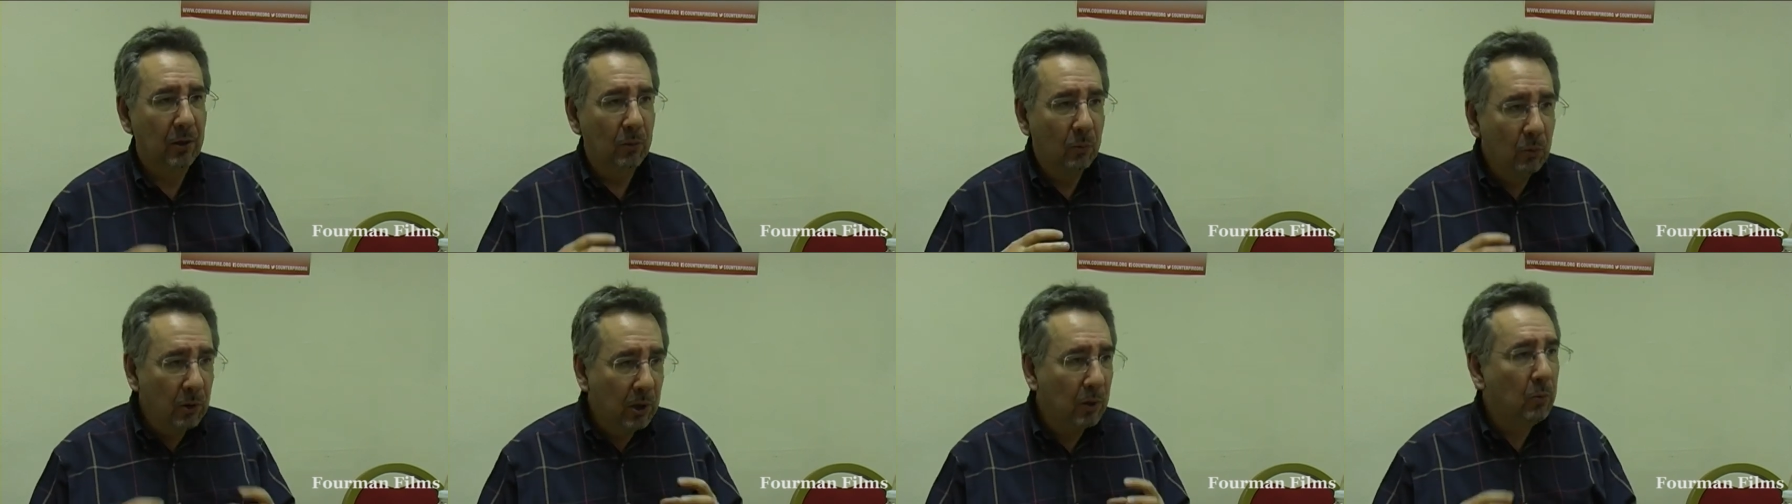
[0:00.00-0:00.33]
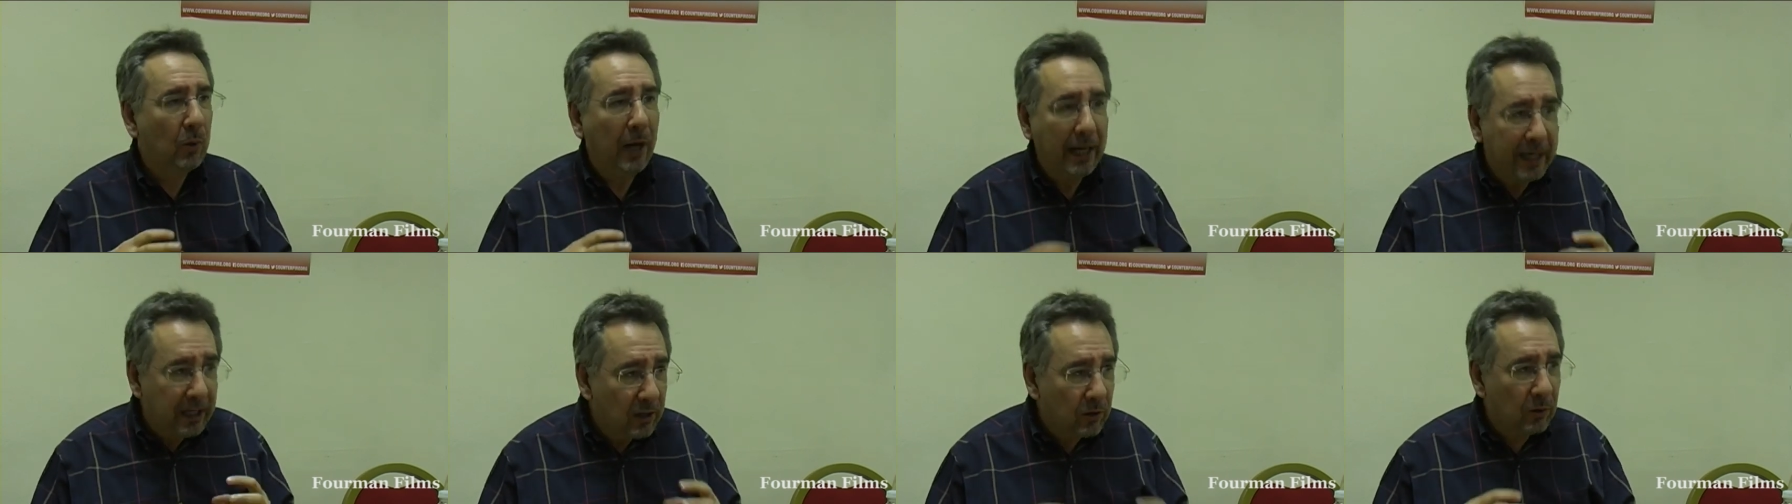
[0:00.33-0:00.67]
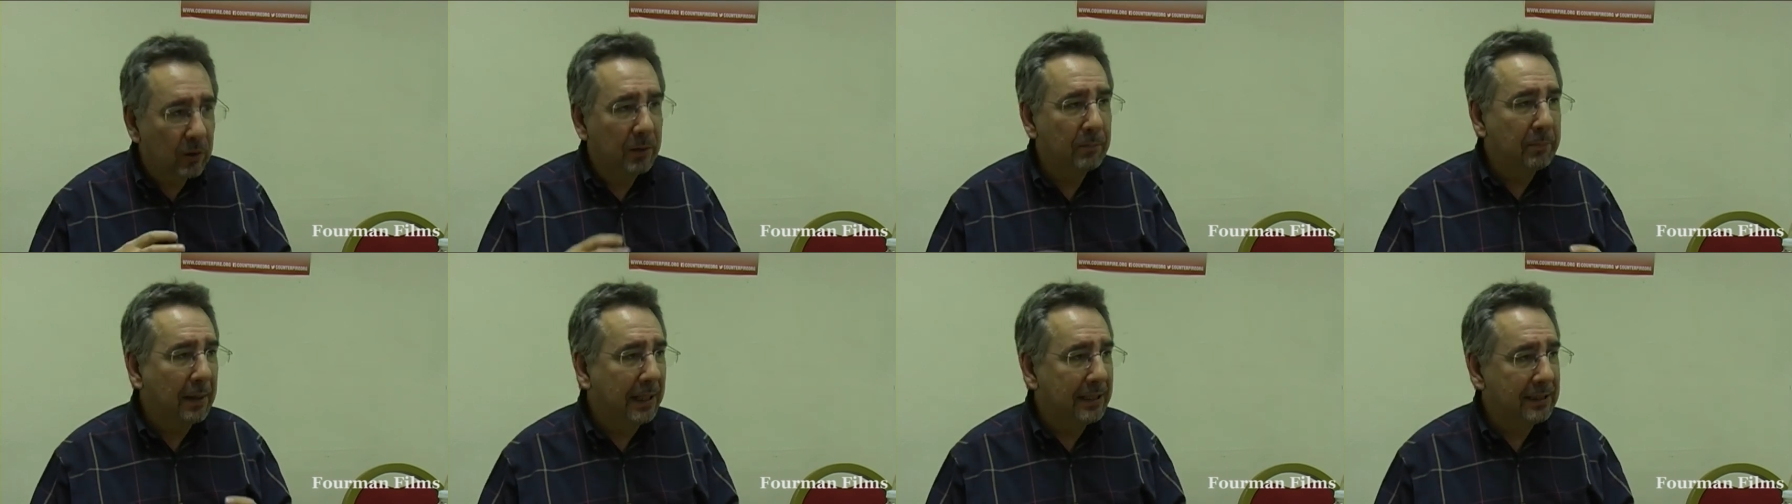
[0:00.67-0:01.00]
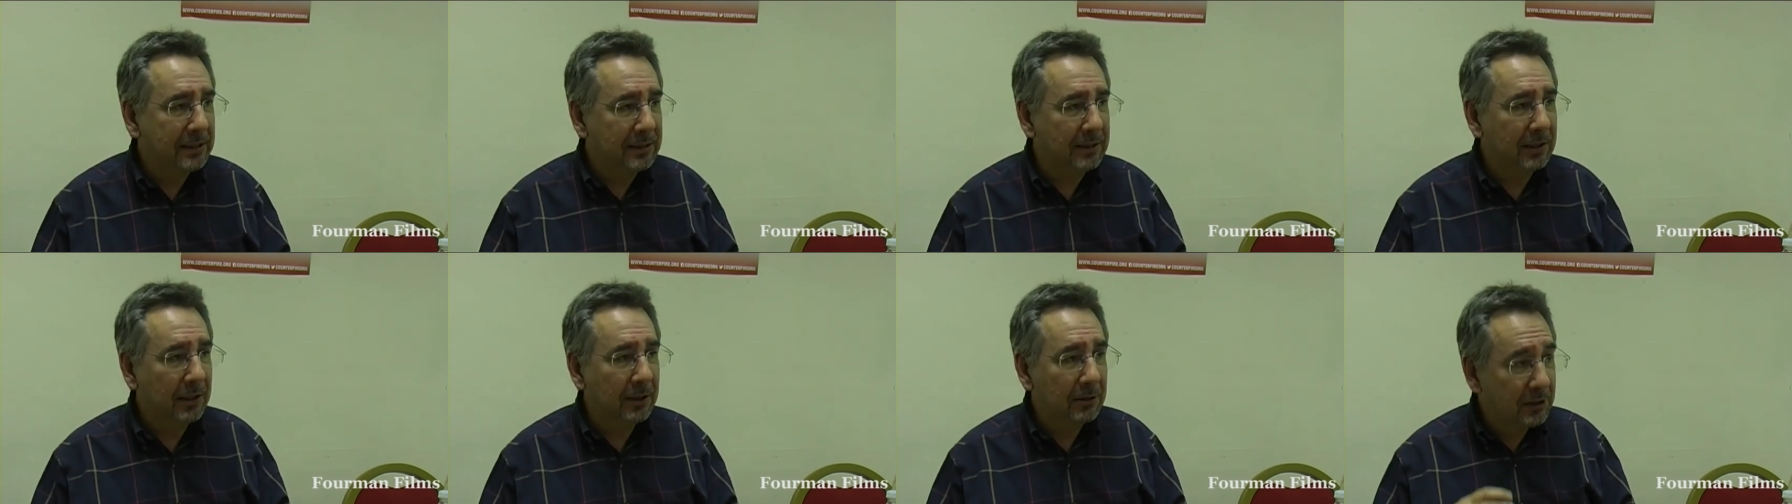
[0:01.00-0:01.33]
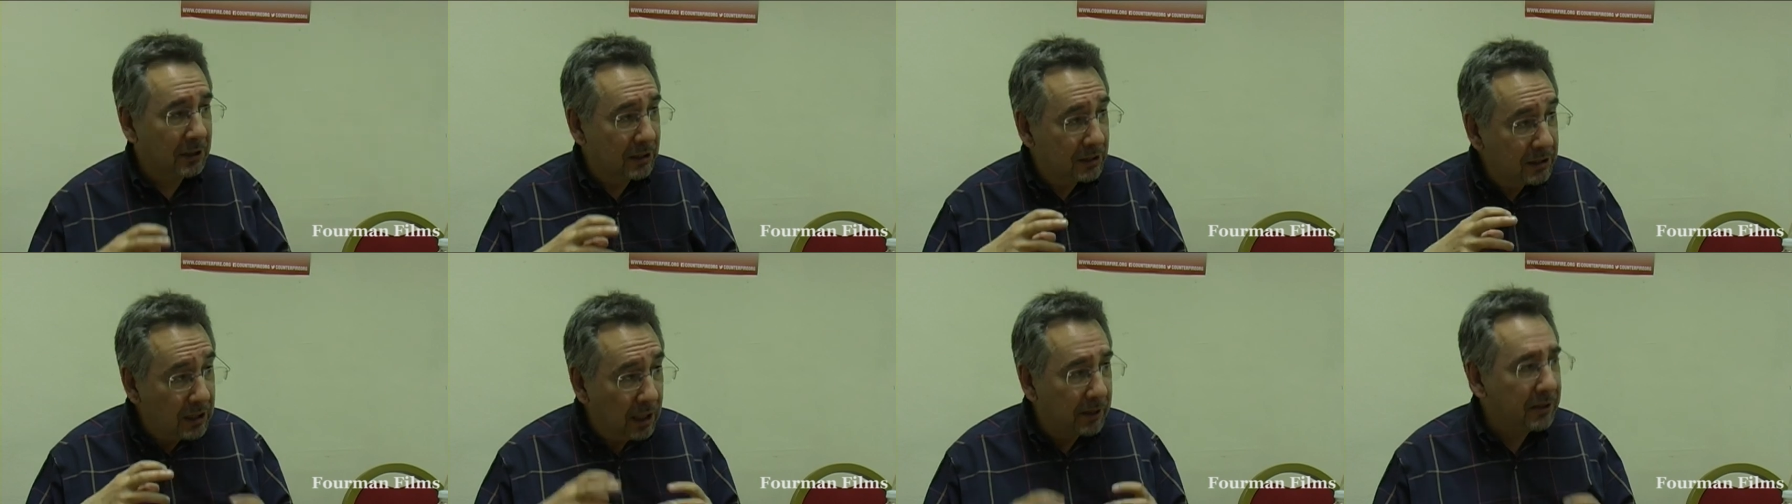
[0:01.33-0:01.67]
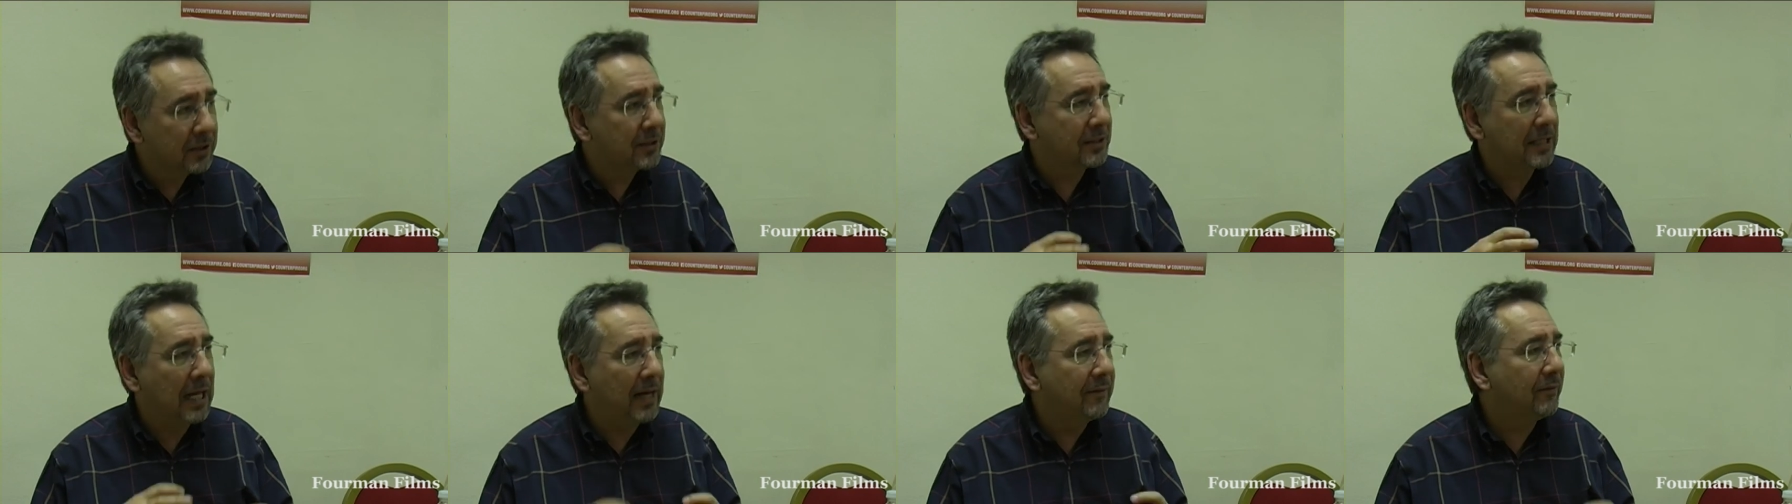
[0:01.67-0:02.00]
We're working on the basis that there's
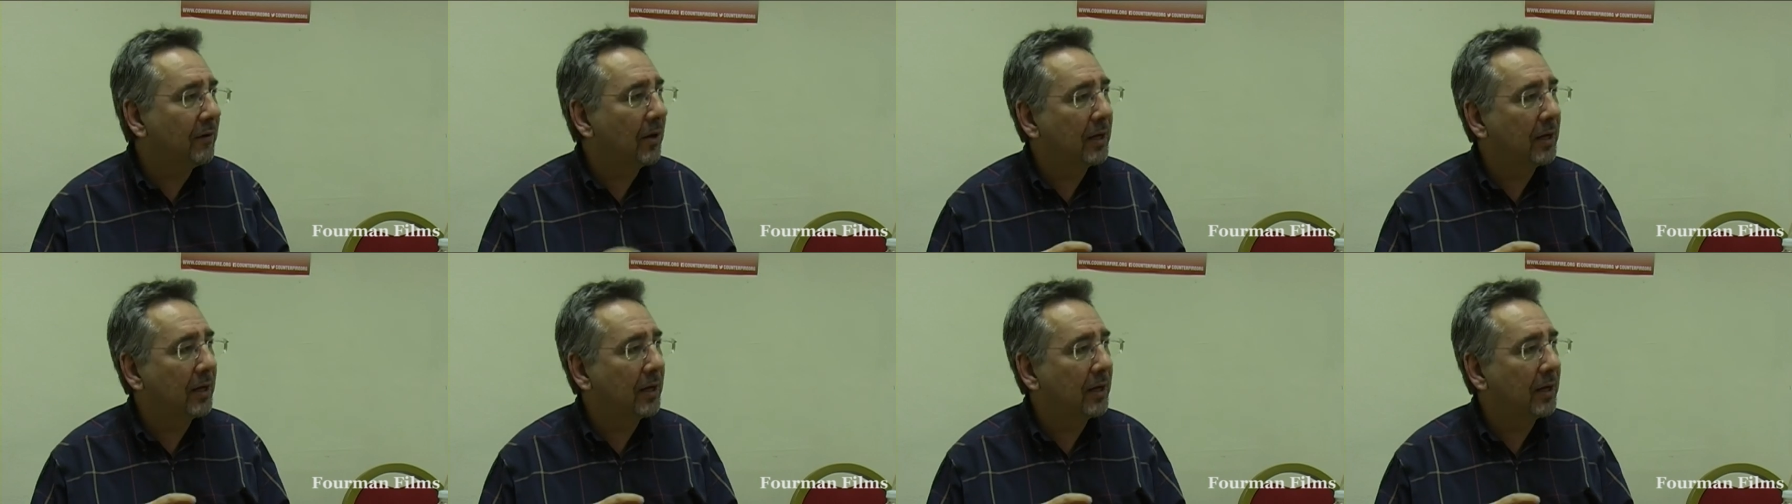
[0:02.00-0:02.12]
another set of